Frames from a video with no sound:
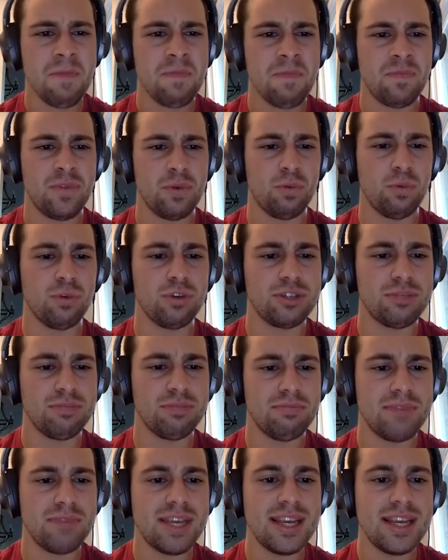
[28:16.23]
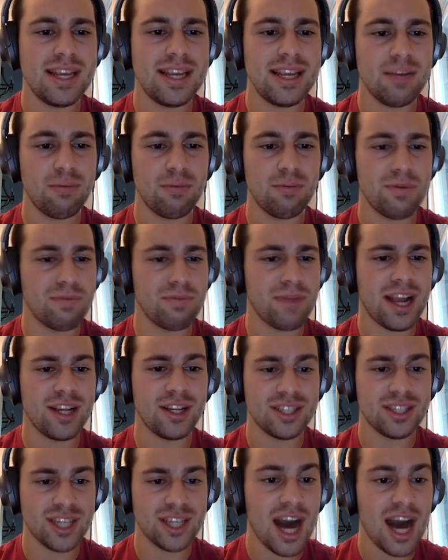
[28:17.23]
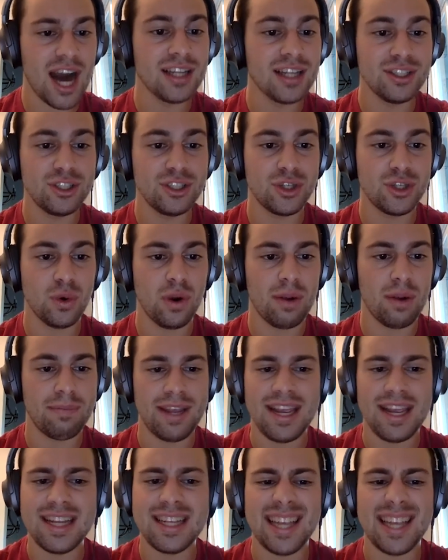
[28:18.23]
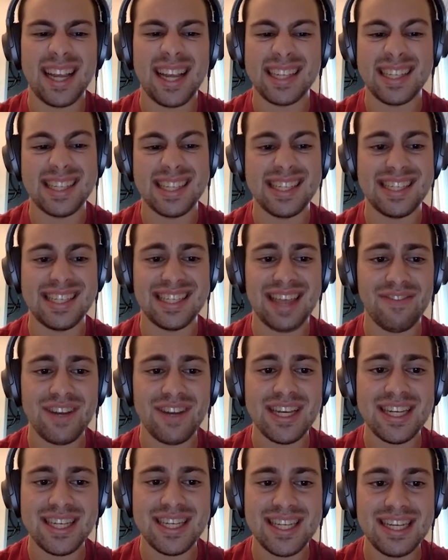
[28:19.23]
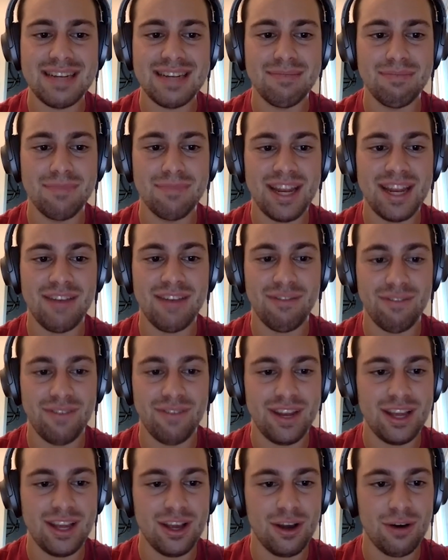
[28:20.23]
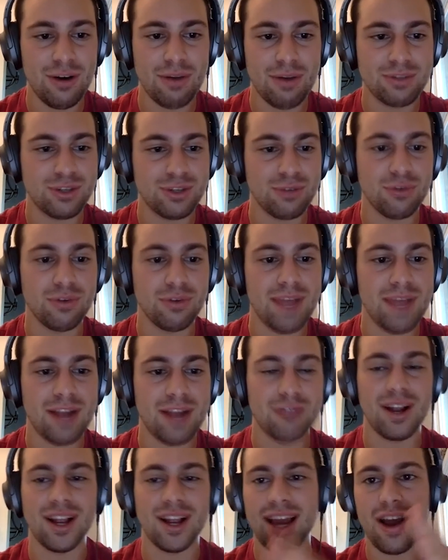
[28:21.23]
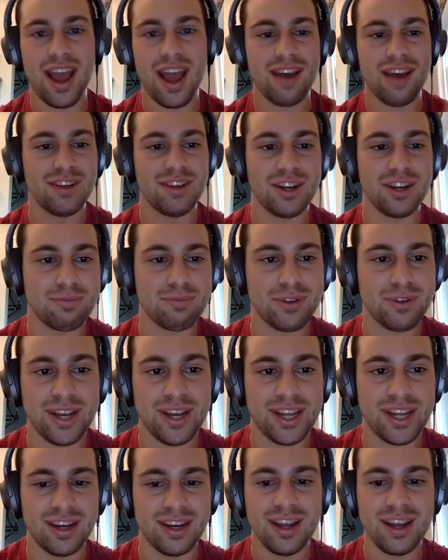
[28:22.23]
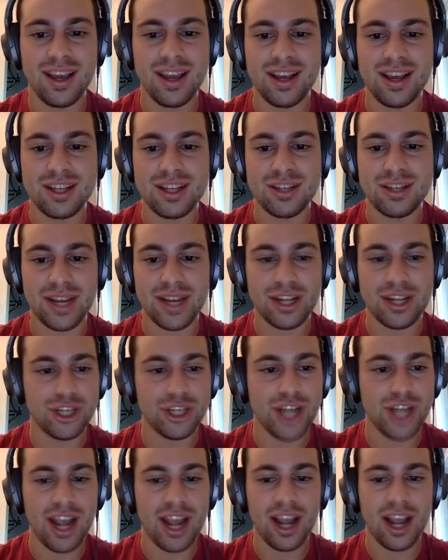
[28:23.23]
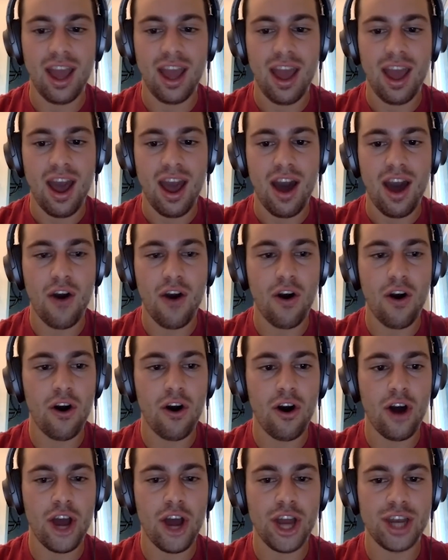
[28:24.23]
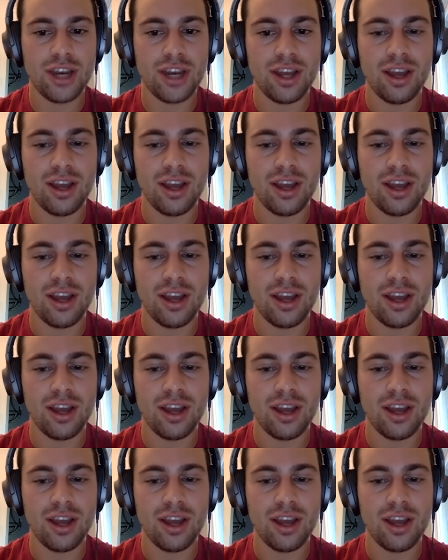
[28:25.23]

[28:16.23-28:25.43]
was me in my college dorm. It's like a 17-minute video. Scrolling back right now, I have it up so I can check on